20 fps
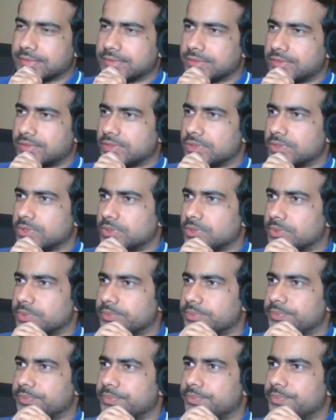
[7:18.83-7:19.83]

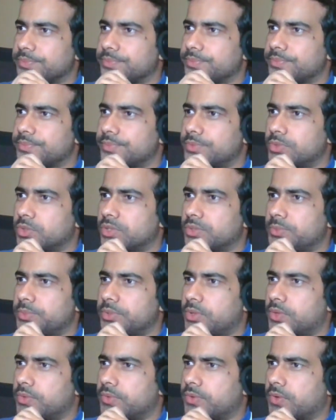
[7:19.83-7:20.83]
so don't
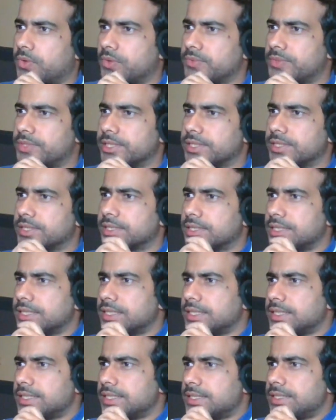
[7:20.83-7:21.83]
be overconfident.
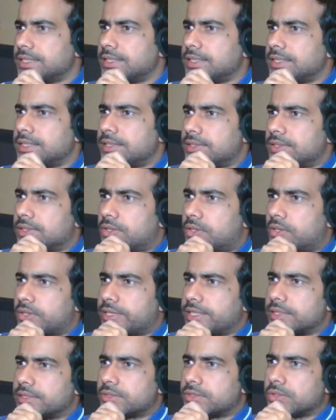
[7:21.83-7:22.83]
All
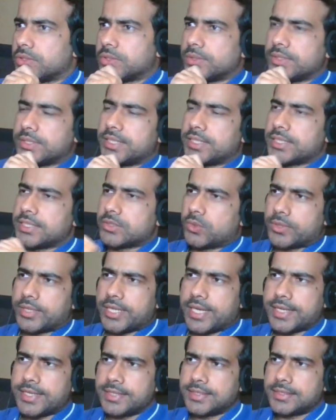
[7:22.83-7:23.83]
right, so there is no
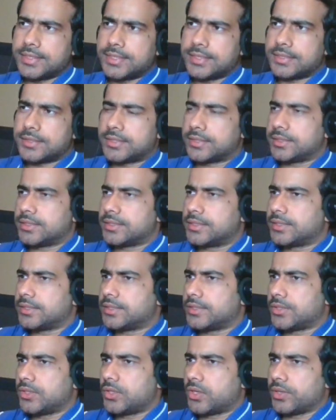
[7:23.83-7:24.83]
guarantee that
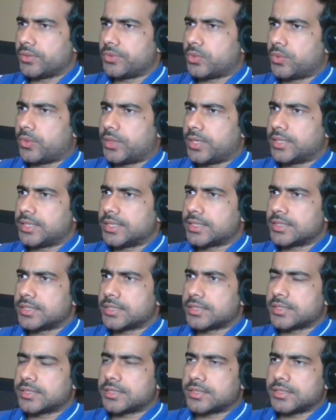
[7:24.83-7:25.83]
a lot of the quant
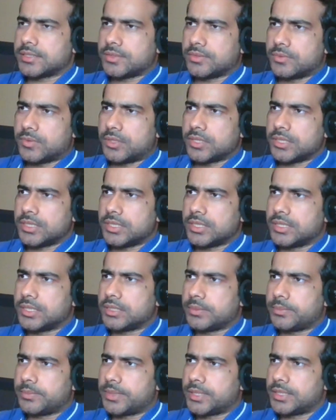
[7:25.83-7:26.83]
techniques work,
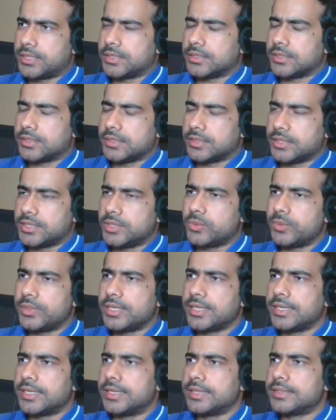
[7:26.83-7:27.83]
but you
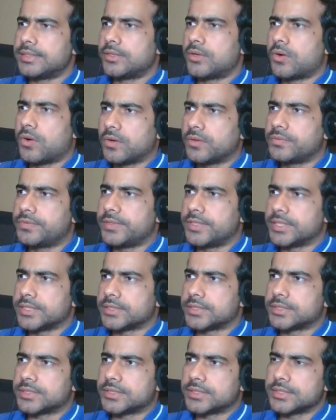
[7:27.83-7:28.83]
will gain
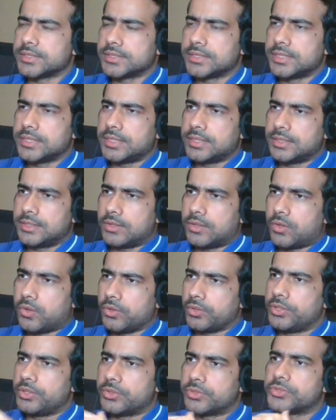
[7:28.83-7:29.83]
confidence
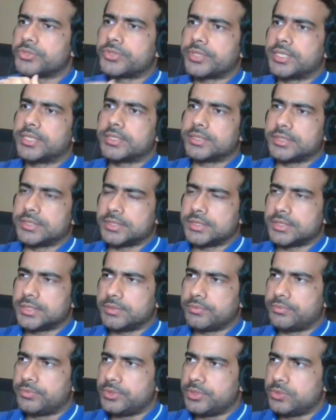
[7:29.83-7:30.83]
on your strategy
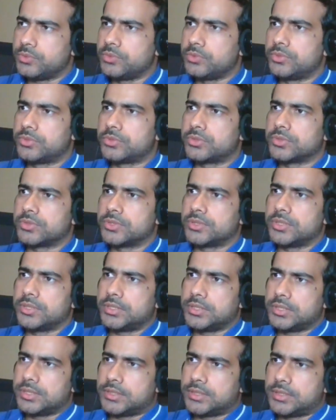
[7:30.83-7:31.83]
if you use
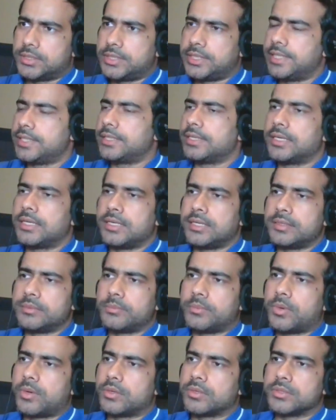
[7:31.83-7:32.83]
the data
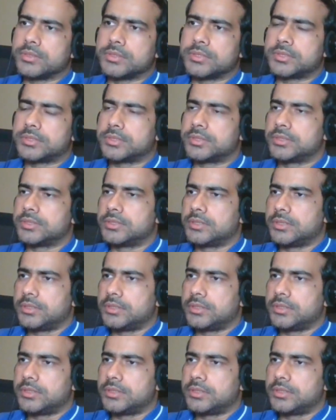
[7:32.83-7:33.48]
and models